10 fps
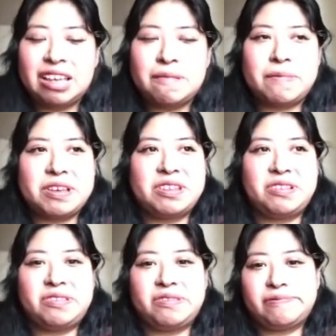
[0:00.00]
But, you
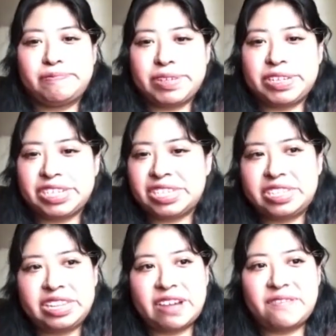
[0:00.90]
know, you just
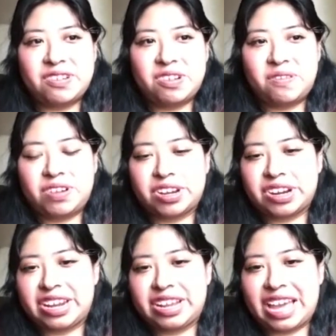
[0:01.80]
never know when you're
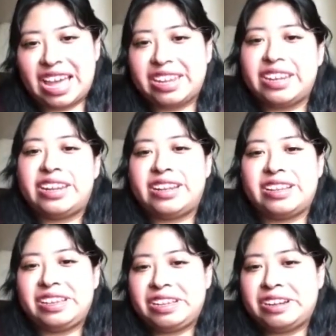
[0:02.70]
gonna get it. And,
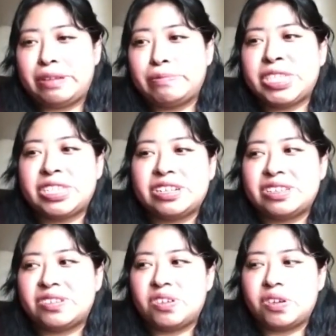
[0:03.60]
you know, I'm still
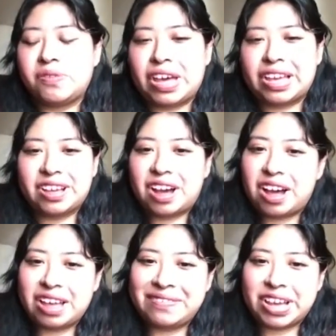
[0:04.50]
don't know if
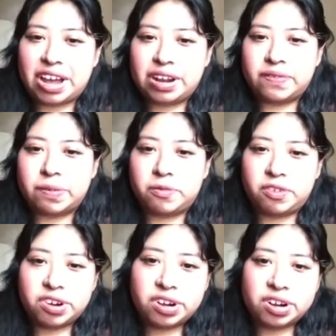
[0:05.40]
I got it from
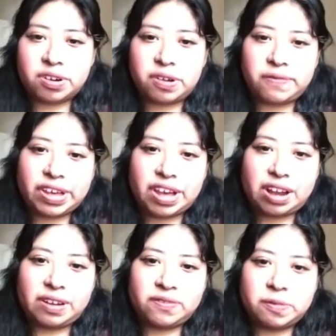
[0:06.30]
work or if I got
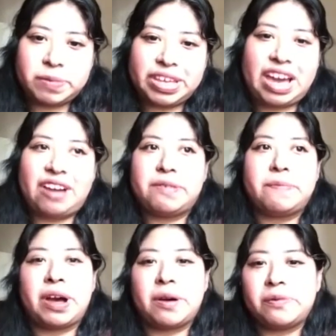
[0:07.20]
it from being out in
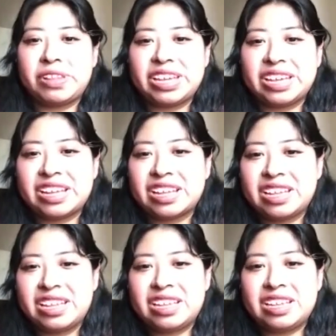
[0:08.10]
public,
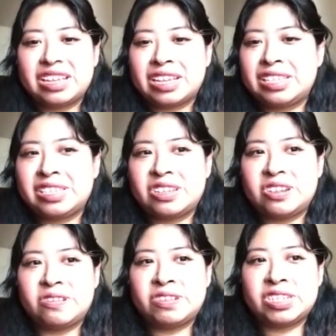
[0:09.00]
because, you
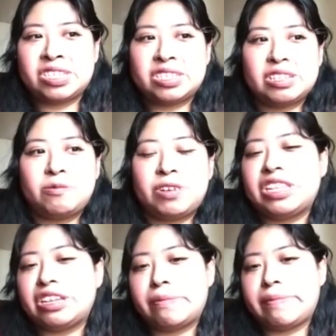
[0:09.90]
know, just one
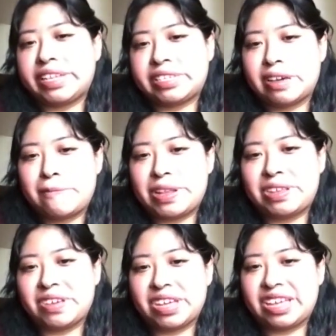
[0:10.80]
little mess up and
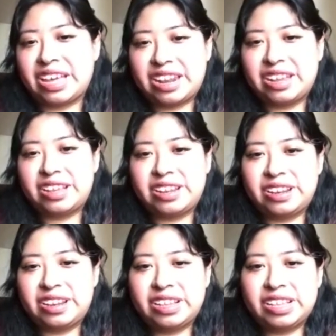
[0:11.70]
you can get it
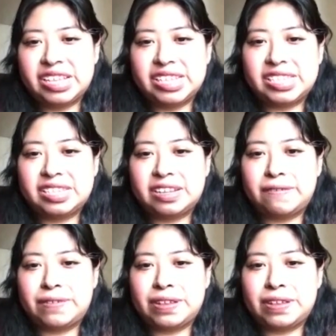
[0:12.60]
and stuff.